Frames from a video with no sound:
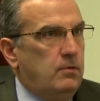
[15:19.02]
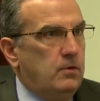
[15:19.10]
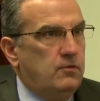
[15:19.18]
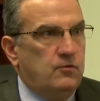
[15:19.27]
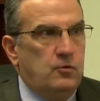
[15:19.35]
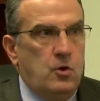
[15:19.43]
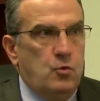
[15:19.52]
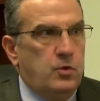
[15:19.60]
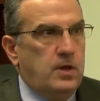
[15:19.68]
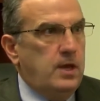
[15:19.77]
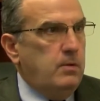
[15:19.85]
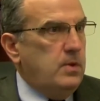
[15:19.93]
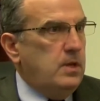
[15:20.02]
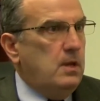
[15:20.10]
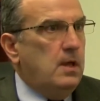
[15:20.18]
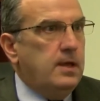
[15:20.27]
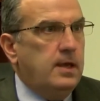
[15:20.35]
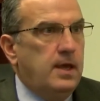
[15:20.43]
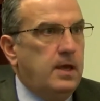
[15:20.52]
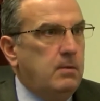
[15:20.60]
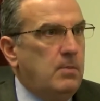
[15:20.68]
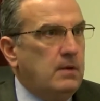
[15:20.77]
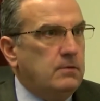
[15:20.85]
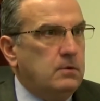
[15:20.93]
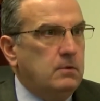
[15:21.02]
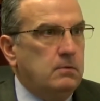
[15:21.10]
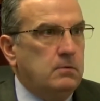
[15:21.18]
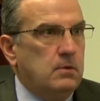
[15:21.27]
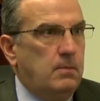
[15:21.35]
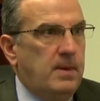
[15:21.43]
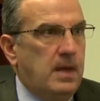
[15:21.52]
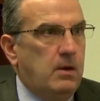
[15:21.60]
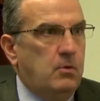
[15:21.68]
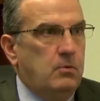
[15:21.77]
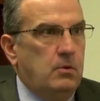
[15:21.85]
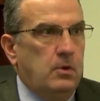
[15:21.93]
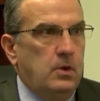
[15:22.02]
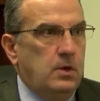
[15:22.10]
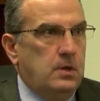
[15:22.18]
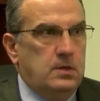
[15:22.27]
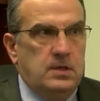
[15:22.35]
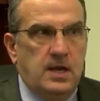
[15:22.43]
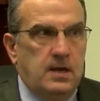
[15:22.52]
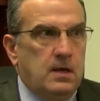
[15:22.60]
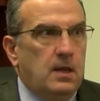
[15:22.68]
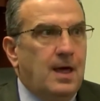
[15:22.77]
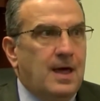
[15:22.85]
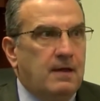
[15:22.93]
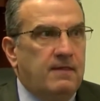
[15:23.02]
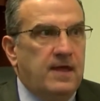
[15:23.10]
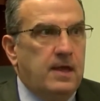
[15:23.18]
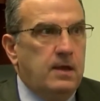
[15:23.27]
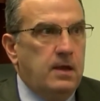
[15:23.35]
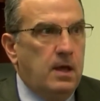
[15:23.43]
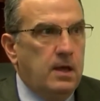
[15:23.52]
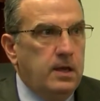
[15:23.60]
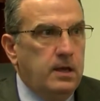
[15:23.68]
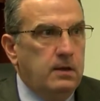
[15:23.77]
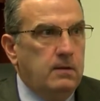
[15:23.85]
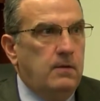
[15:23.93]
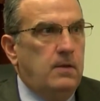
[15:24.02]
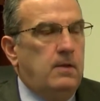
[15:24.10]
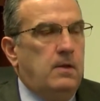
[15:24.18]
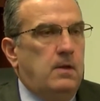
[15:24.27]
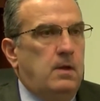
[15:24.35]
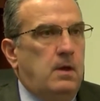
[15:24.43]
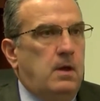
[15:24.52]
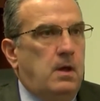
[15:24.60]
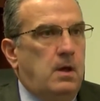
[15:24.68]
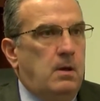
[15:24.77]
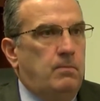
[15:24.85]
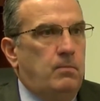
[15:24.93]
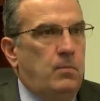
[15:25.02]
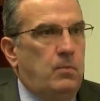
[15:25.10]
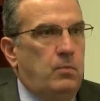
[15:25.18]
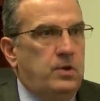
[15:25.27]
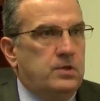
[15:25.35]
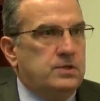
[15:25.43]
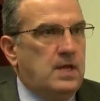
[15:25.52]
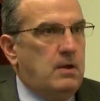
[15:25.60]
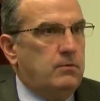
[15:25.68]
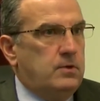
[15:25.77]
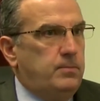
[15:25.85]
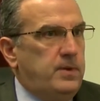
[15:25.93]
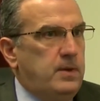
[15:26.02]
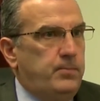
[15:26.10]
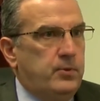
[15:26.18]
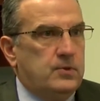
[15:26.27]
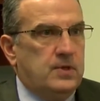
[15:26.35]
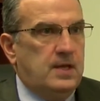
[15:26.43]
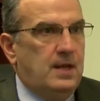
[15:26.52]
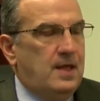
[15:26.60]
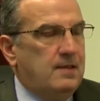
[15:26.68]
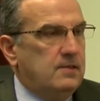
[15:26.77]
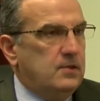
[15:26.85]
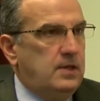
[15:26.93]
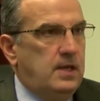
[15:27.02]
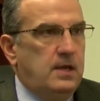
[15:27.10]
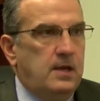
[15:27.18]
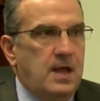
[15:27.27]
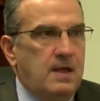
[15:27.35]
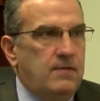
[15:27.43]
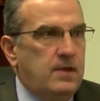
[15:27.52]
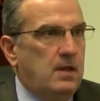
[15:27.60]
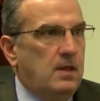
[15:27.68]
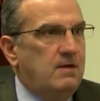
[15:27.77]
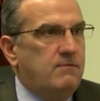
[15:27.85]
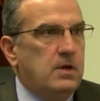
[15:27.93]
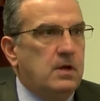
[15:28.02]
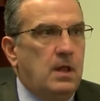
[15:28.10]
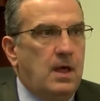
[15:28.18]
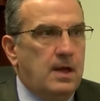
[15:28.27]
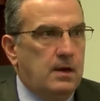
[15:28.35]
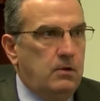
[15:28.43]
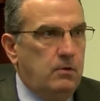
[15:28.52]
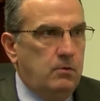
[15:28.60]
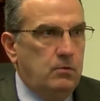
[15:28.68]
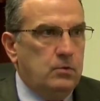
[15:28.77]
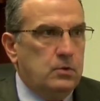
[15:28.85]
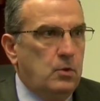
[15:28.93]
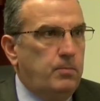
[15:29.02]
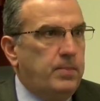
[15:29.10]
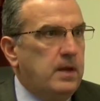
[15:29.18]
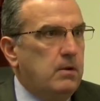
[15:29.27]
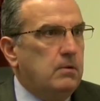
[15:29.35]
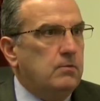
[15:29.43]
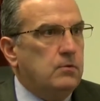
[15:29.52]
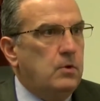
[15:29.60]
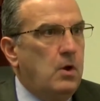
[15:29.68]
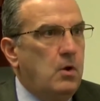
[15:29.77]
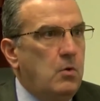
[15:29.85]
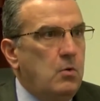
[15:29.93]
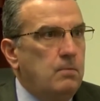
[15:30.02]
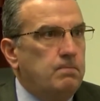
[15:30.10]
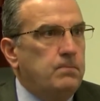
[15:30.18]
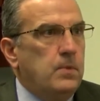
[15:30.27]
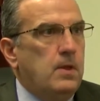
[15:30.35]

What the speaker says: The snow came in like gangbusters about 10 o'clock that night. Reached out to people, said let's get it on the 11 o'clock news so parents know.